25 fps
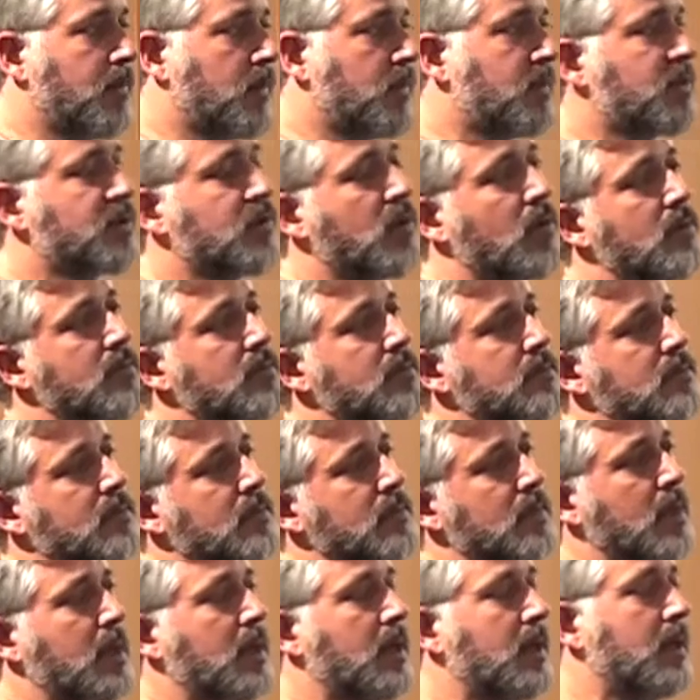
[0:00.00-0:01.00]
puts some
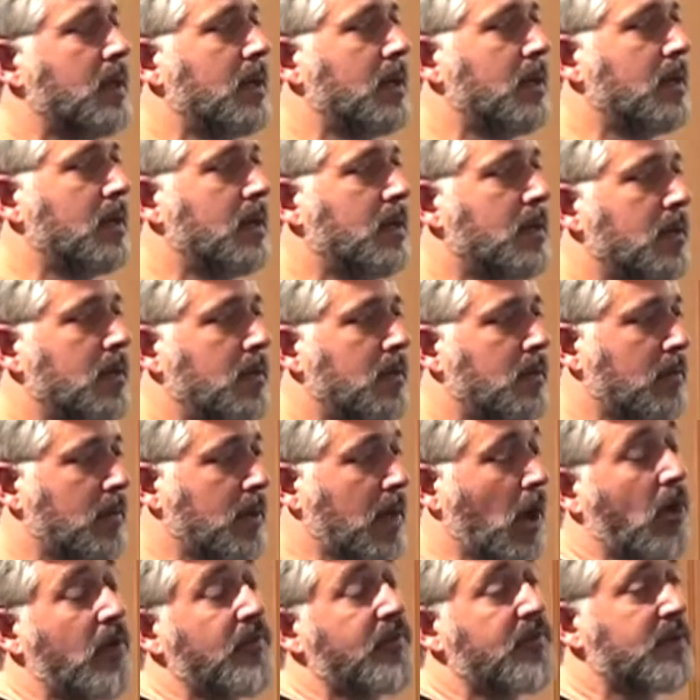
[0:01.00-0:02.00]
uh,
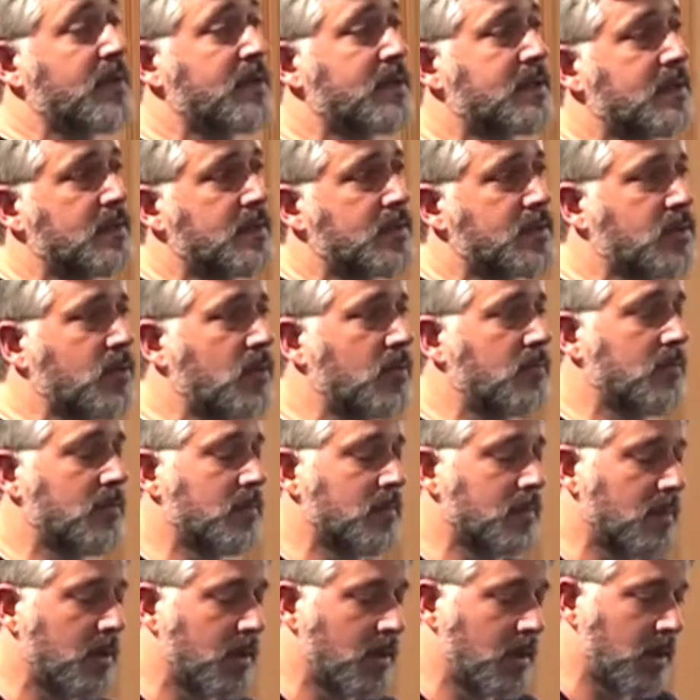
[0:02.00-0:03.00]
offers
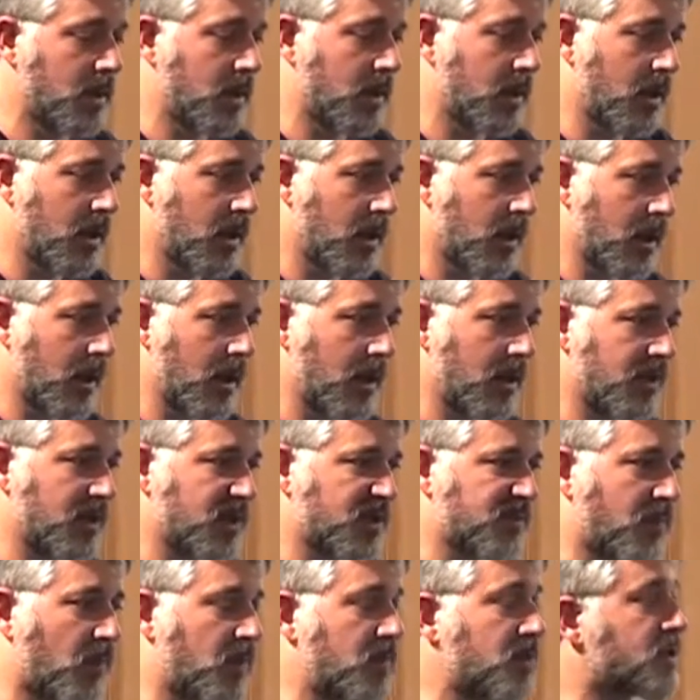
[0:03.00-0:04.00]
some uh,
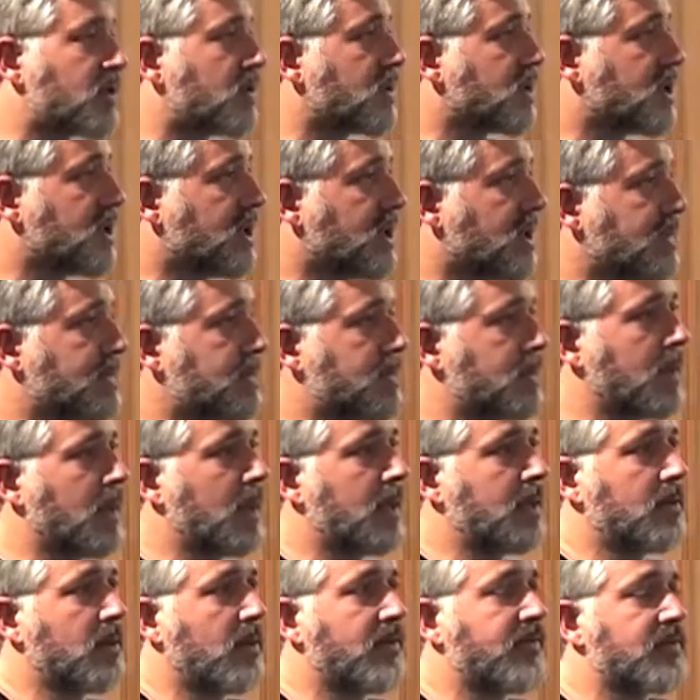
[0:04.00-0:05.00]
sponsorship
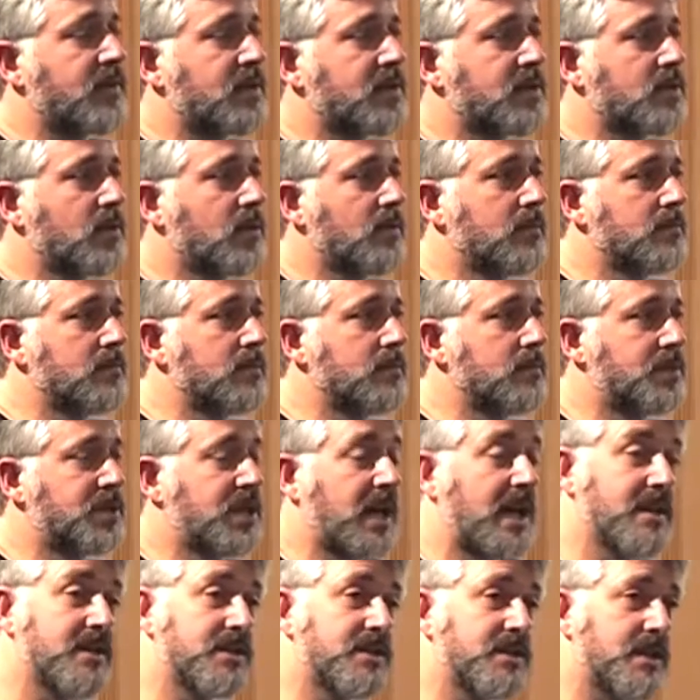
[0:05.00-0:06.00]
and offers some
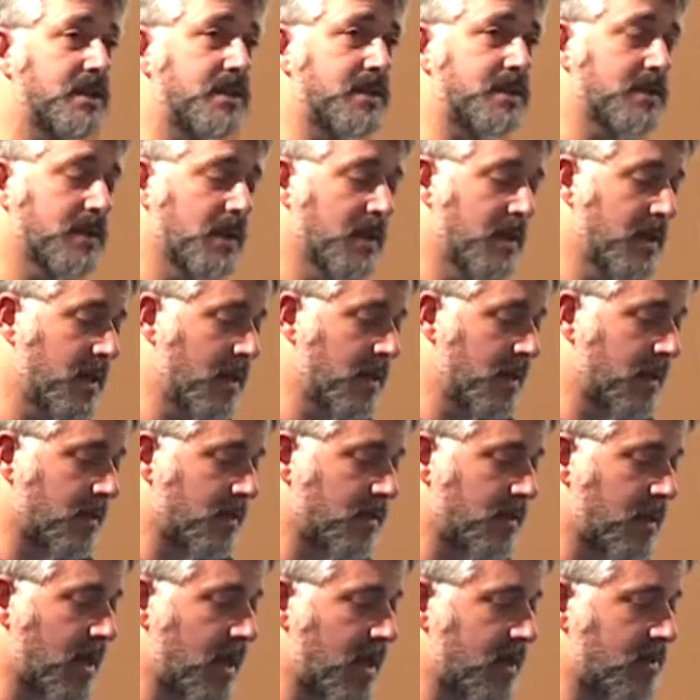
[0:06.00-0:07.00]
challenges
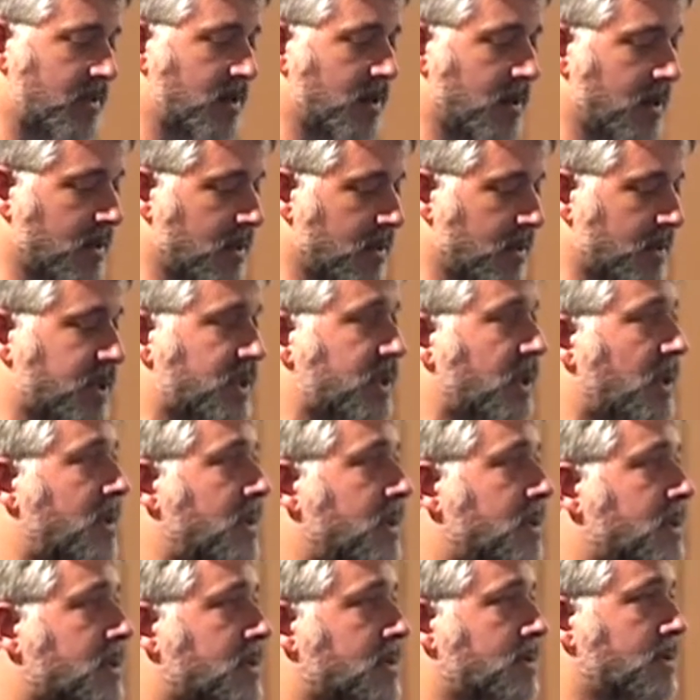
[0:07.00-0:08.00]
that the
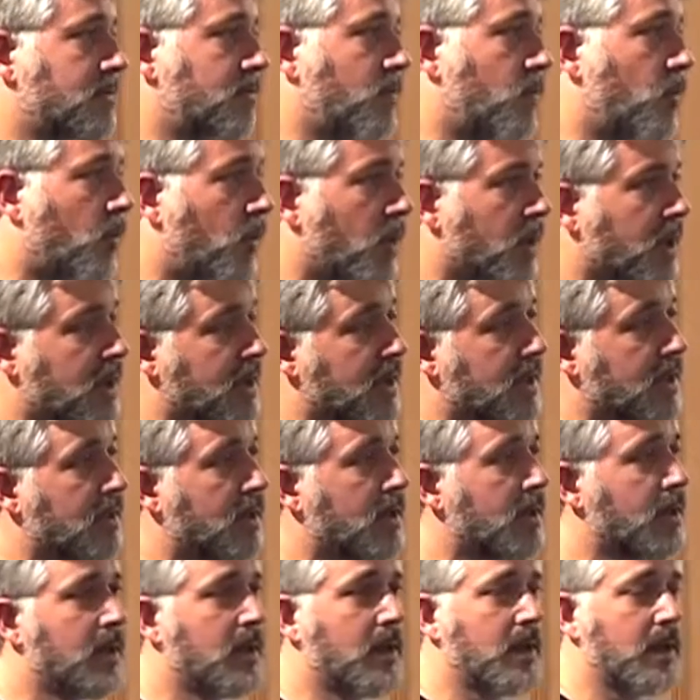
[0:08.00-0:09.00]
students working
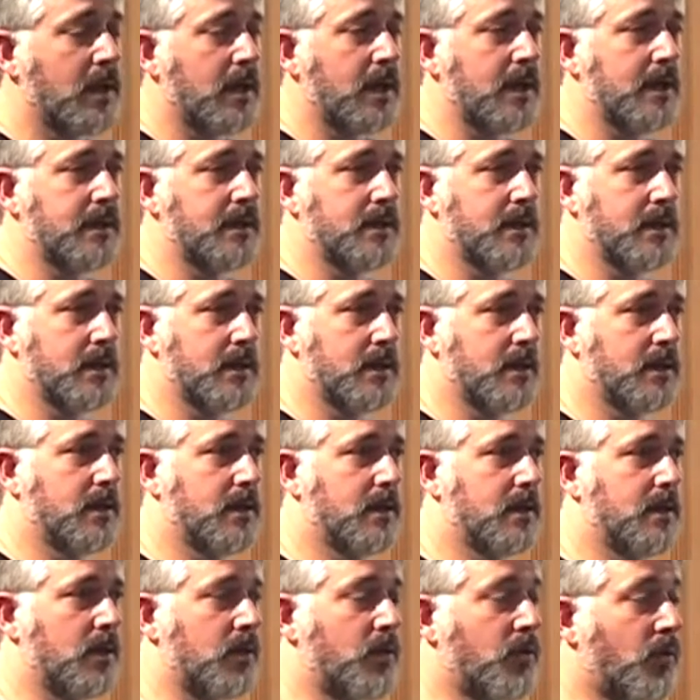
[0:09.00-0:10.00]
in
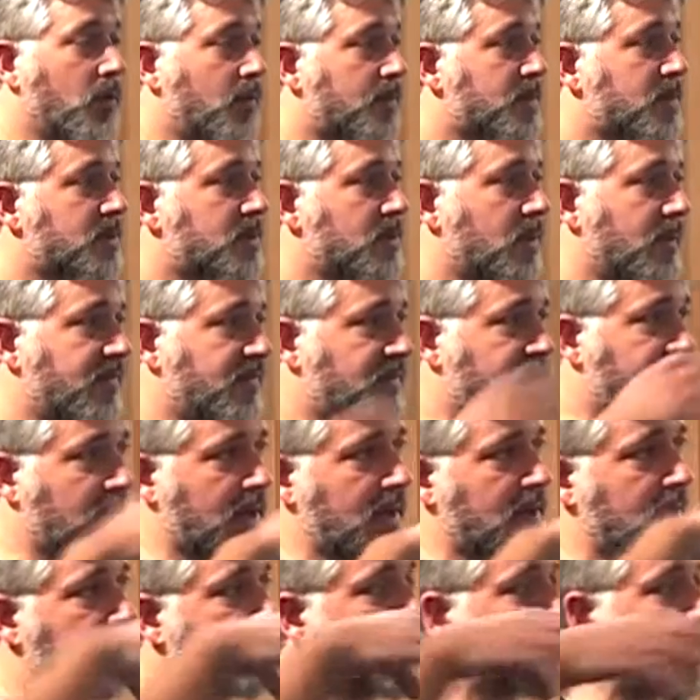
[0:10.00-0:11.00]
uh, groups of
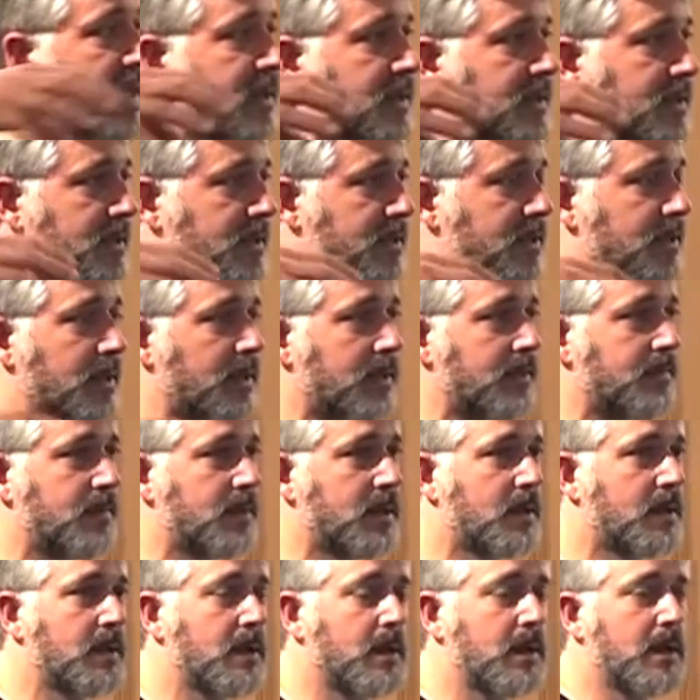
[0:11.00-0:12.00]
tra trans um,
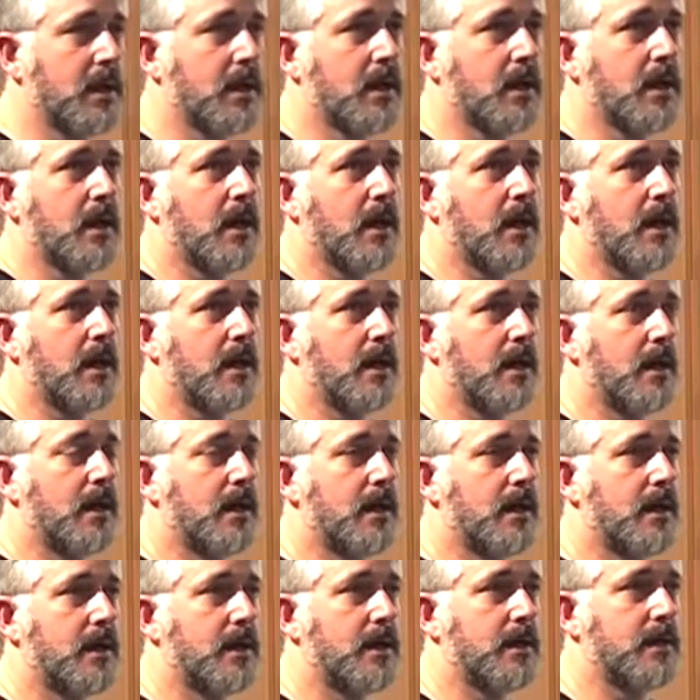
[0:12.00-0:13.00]

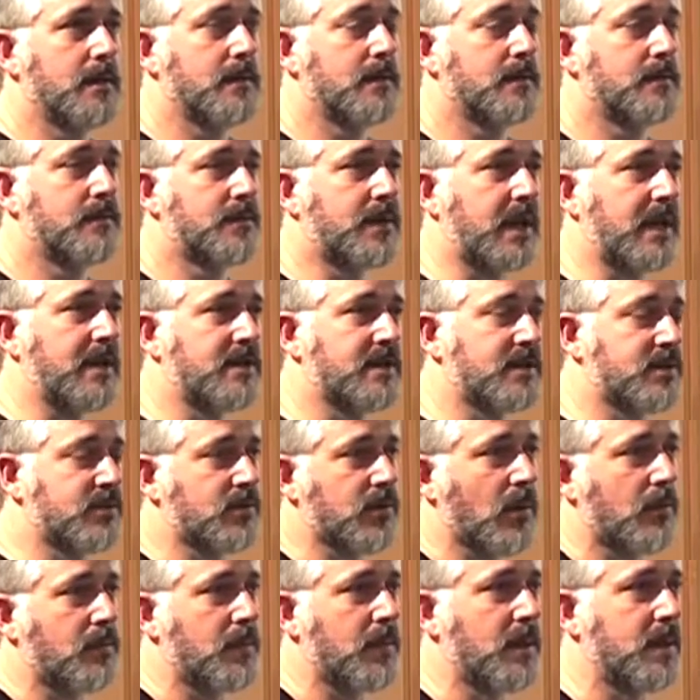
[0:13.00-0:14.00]
uh, trans
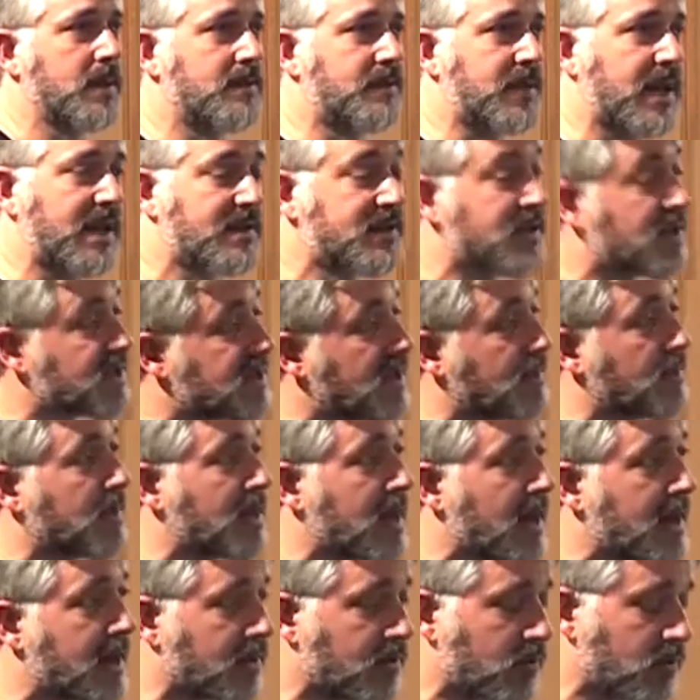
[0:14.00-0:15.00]
top,
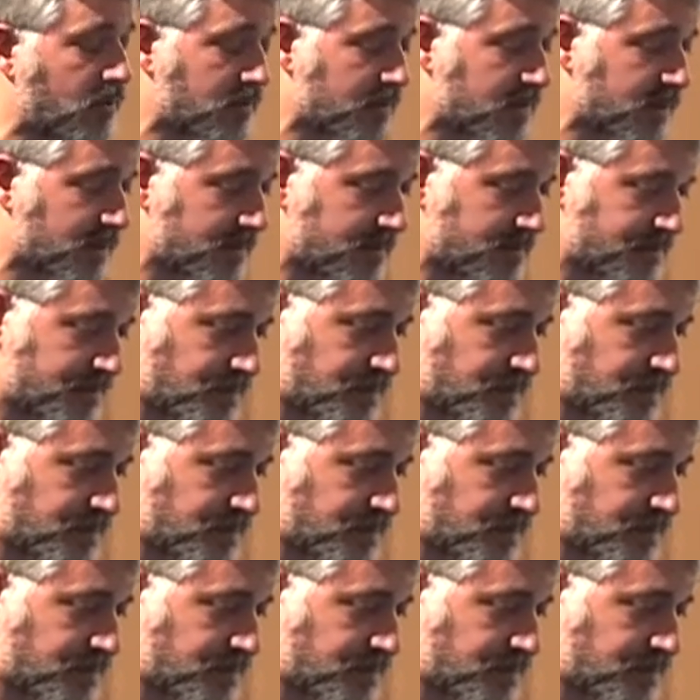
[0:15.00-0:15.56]
transdisciplinary groups